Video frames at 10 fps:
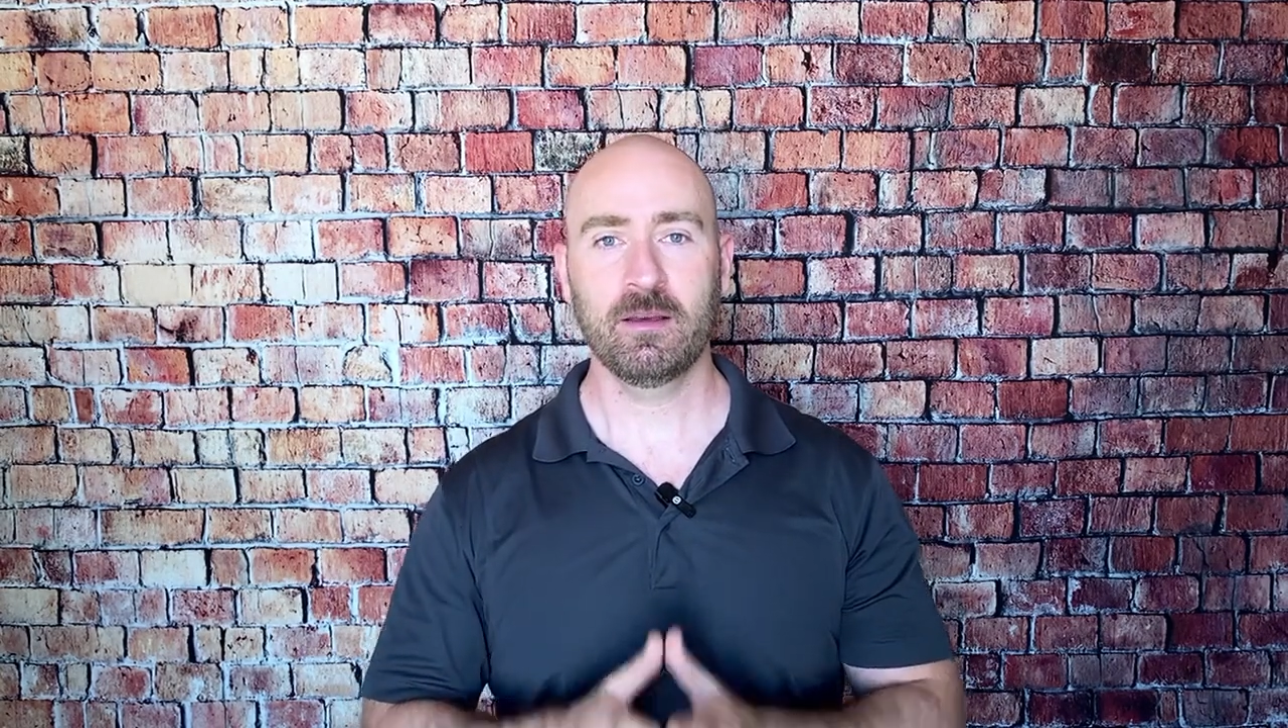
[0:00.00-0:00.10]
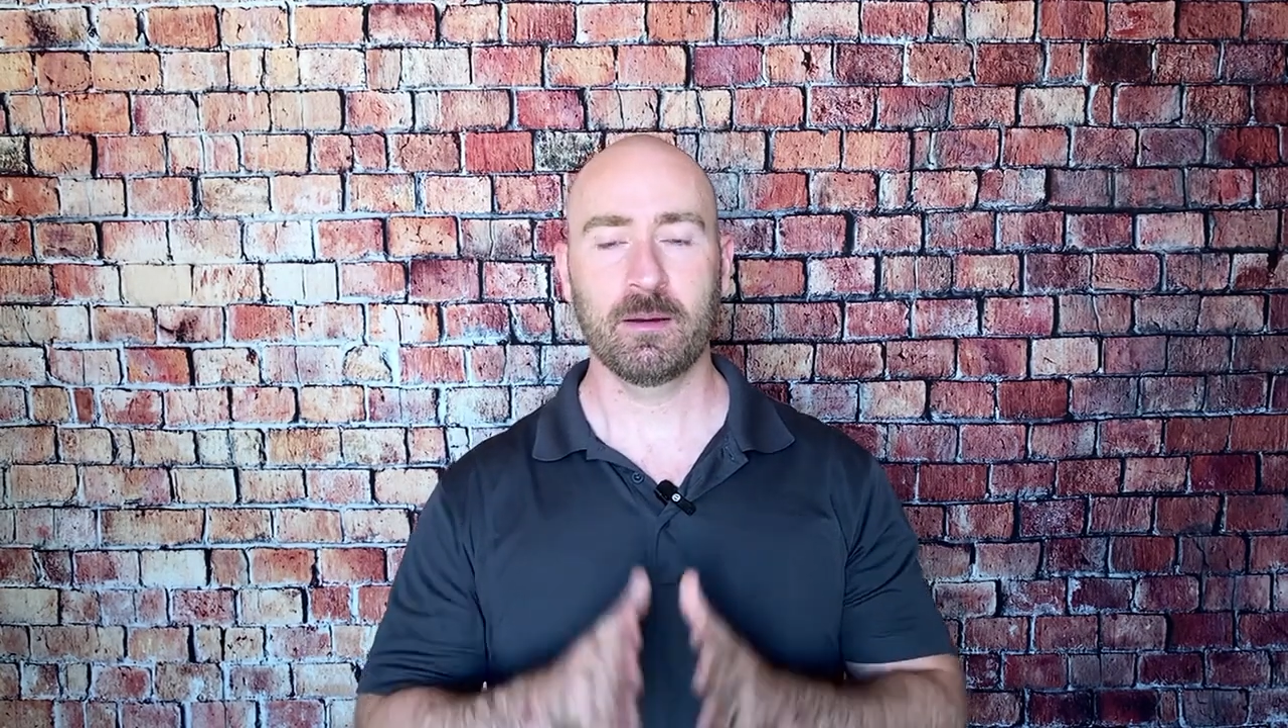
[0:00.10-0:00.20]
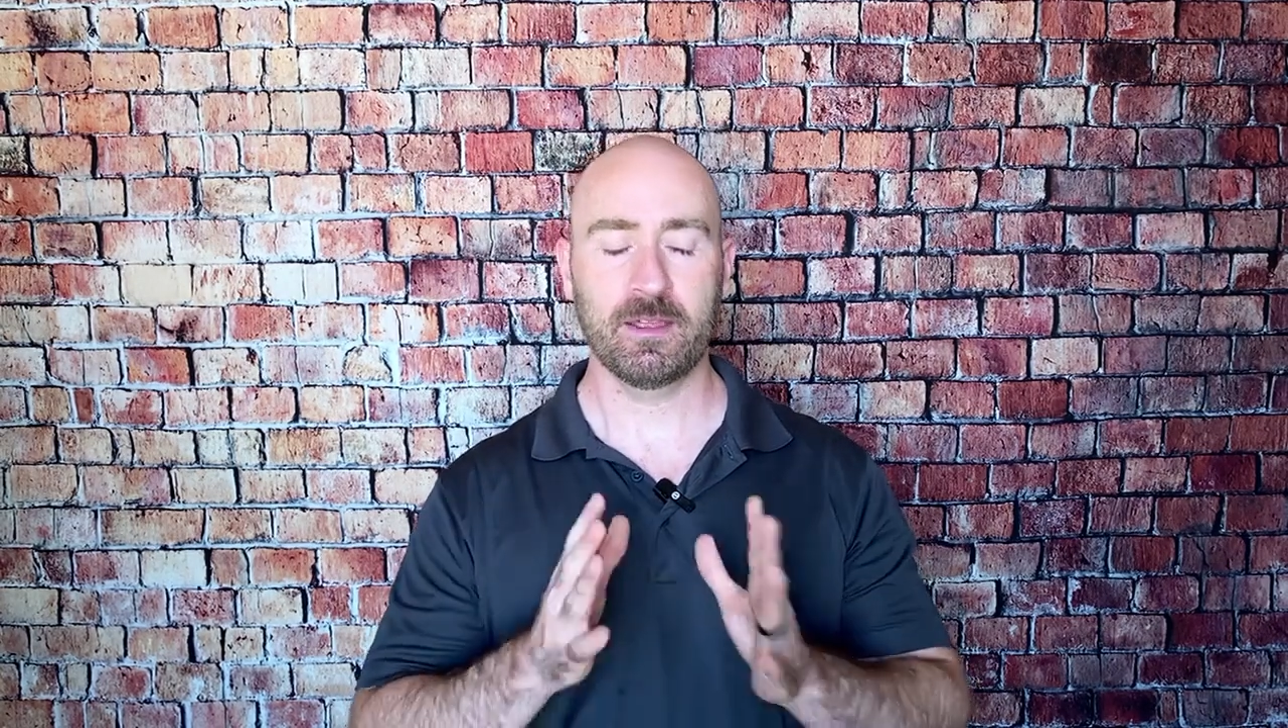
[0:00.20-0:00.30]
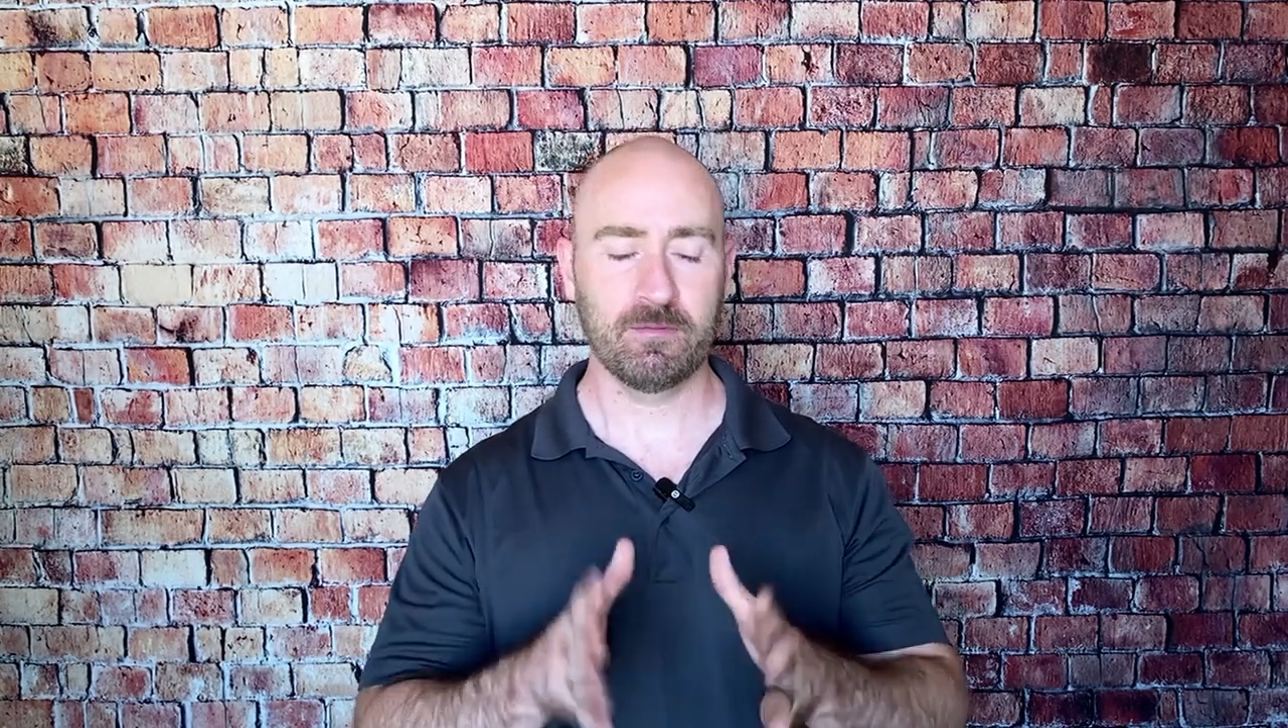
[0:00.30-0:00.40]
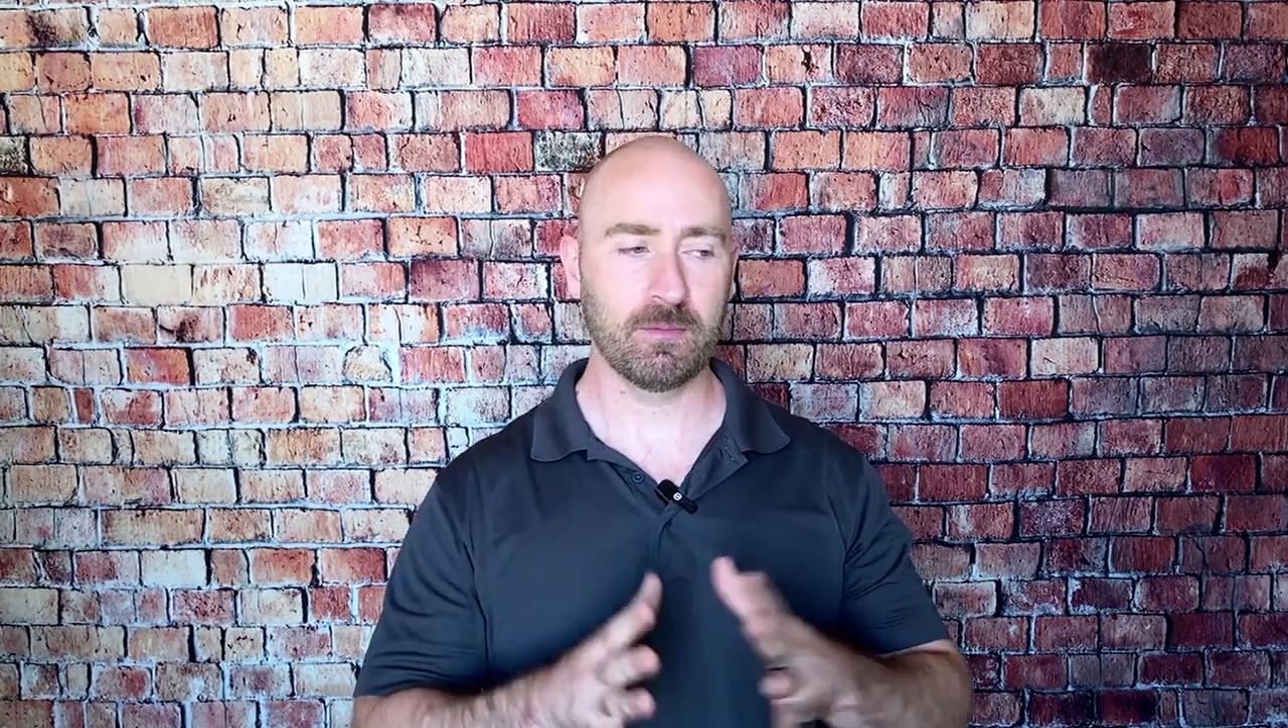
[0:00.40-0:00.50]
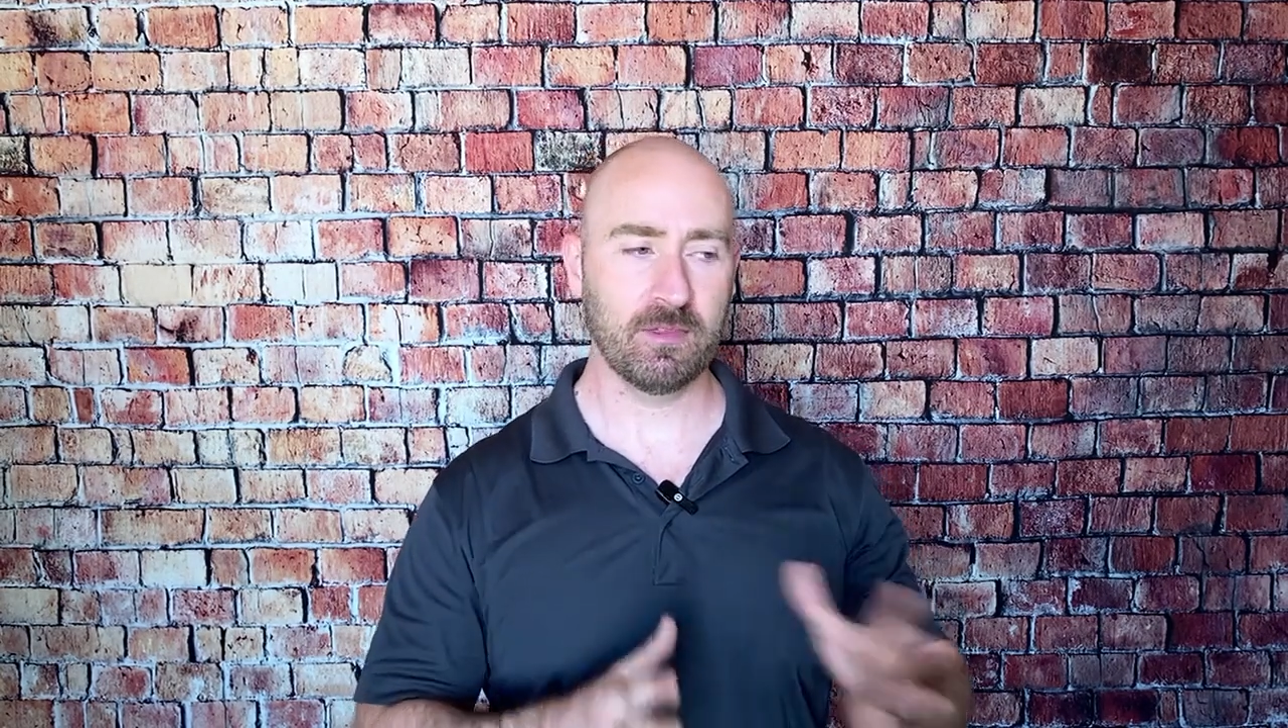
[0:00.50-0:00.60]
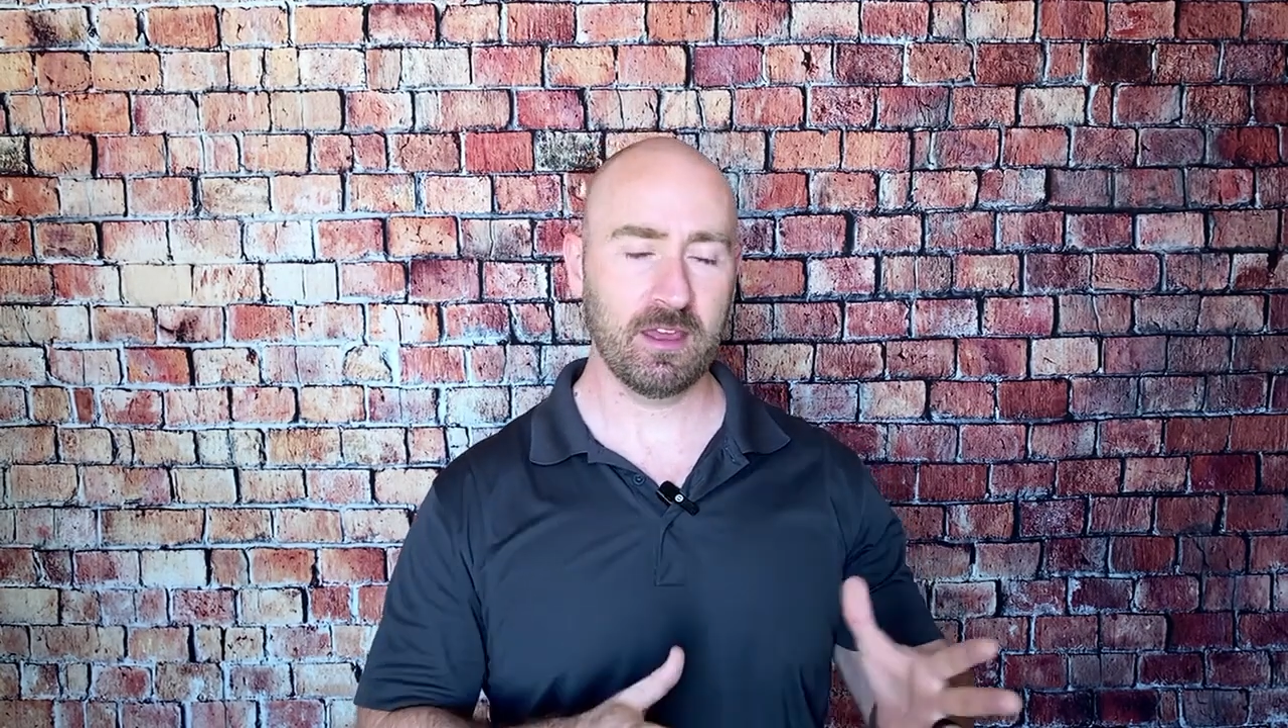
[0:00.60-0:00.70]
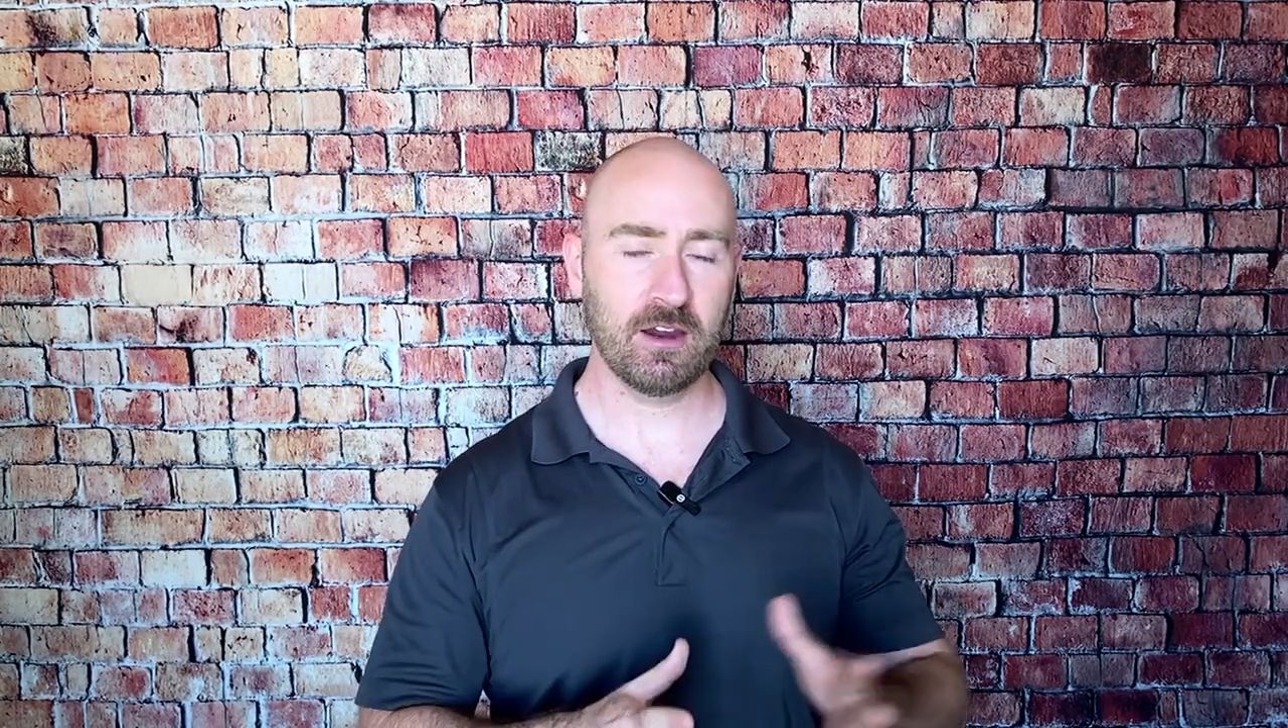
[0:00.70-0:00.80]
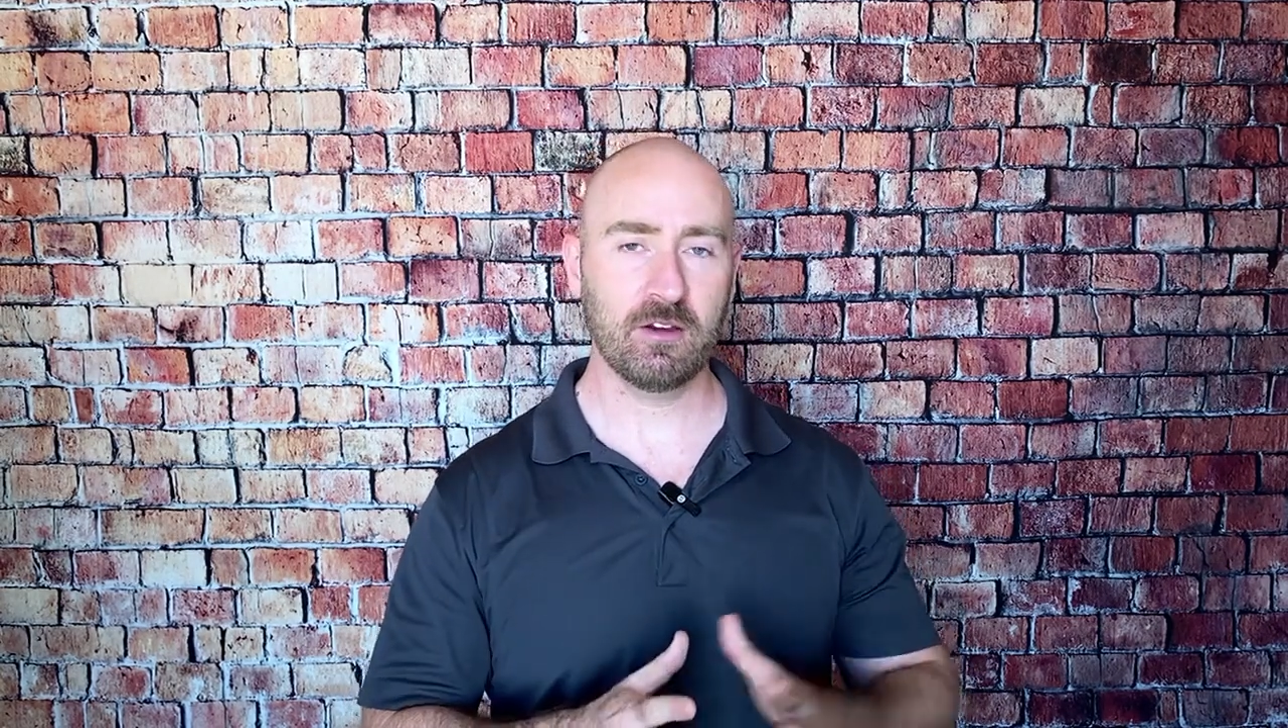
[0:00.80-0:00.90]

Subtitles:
And then from there,